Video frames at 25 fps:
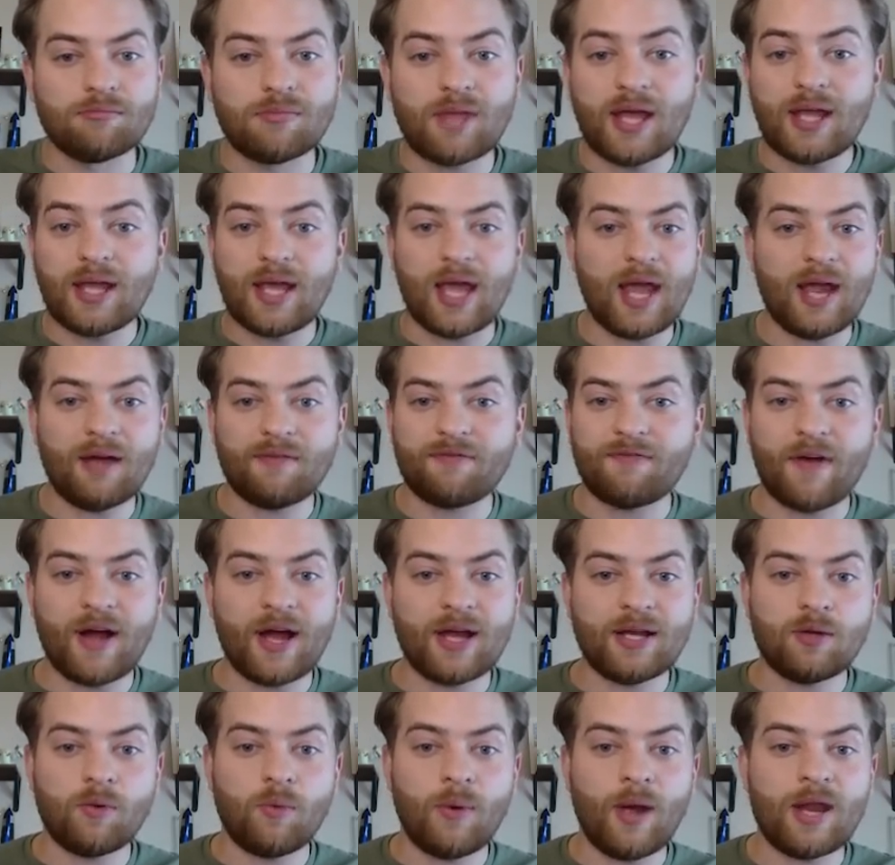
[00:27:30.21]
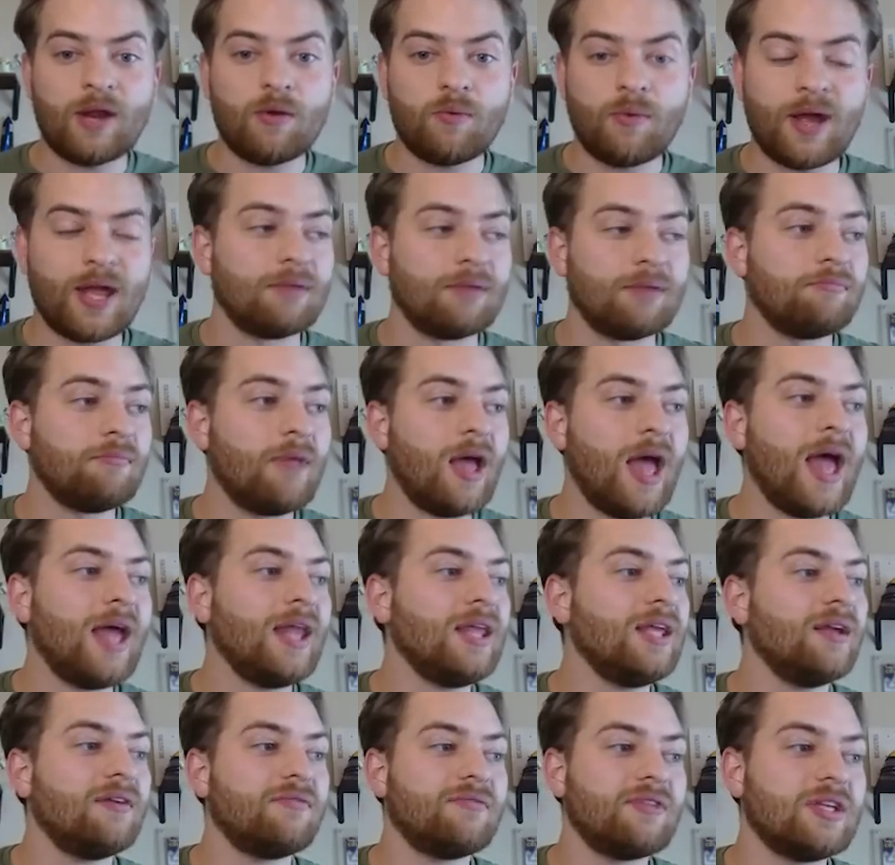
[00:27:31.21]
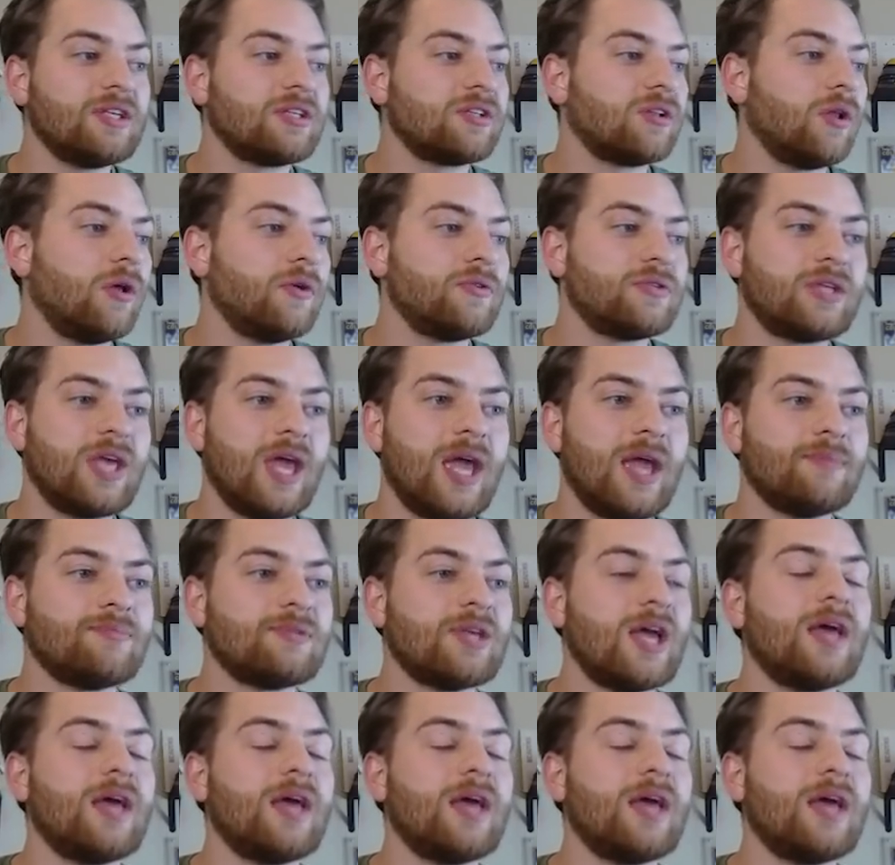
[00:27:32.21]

They can't find a way to win any of these close games,